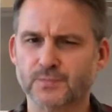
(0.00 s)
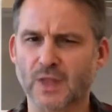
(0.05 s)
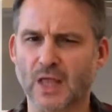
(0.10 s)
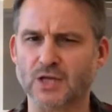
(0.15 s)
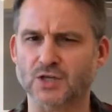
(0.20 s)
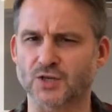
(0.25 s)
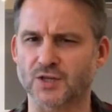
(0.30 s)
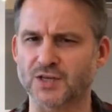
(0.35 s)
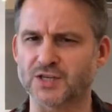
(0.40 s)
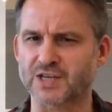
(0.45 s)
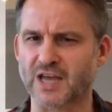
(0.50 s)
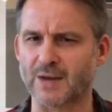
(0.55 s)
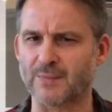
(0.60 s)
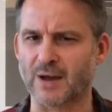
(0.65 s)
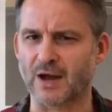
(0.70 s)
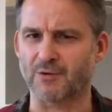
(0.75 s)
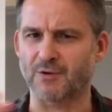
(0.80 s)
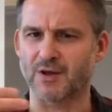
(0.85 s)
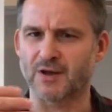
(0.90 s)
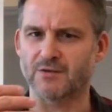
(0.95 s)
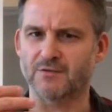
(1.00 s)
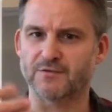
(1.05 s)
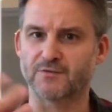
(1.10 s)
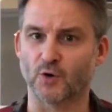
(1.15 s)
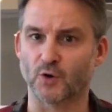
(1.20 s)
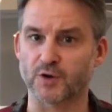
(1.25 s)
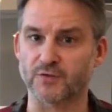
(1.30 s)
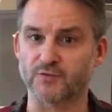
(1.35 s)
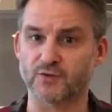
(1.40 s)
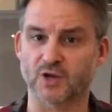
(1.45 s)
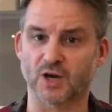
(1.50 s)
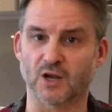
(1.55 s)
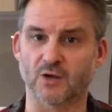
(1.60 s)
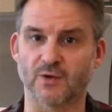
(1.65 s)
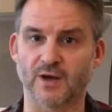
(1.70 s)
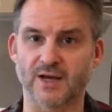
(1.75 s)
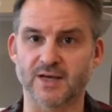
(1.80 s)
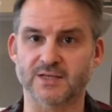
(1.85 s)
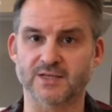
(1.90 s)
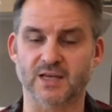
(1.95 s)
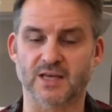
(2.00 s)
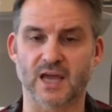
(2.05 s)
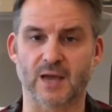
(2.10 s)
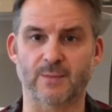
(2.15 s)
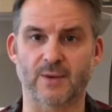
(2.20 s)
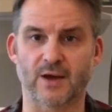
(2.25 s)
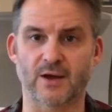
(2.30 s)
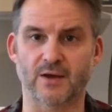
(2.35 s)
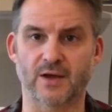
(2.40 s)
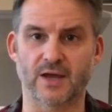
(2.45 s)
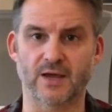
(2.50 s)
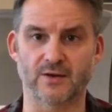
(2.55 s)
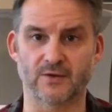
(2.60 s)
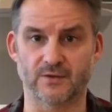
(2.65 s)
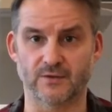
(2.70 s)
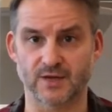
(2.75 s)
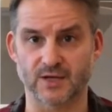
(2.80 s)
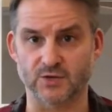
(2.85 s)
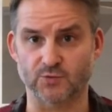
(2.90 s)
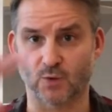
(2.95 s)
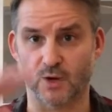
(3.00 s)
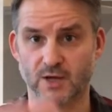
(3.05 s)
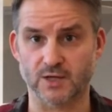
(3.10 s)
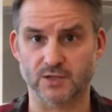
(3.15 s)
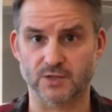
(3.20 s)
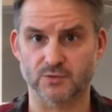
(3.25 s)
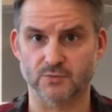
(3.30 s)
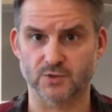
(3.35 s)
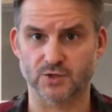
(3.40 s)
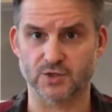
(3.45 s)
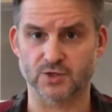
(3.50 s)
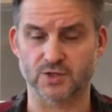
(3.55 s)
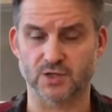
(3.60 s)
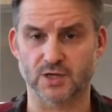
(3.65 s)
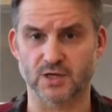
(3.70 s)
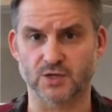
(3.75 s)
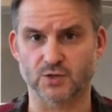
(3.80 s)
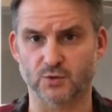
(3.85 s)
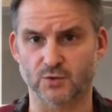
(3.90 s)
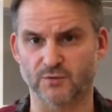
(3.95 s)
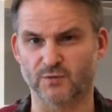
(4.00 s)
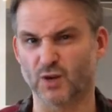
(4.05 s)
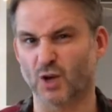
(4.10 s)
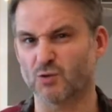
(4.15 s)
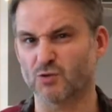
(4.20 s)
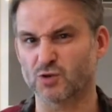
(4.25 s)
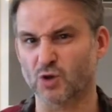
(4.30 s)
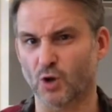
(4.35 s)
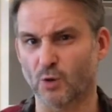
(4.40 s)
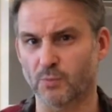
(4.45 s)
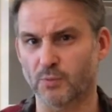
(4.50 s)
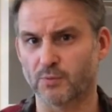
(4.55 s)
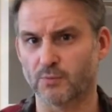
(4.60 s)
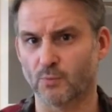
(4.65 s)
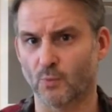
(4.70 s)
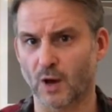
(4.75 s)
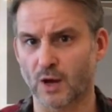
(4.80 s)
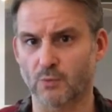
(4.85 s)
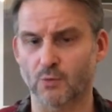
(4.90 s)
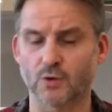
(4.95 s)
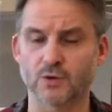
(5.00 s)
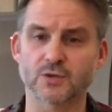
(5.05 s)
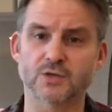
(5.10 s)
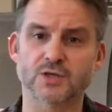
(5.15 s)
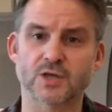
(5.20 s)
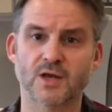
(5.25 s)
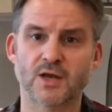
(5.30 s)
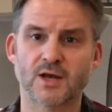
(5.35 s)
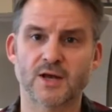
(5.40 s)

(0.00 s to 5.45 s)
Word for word: So these came out in four different colorways. They came out in these white, which is the sort of low top white ones.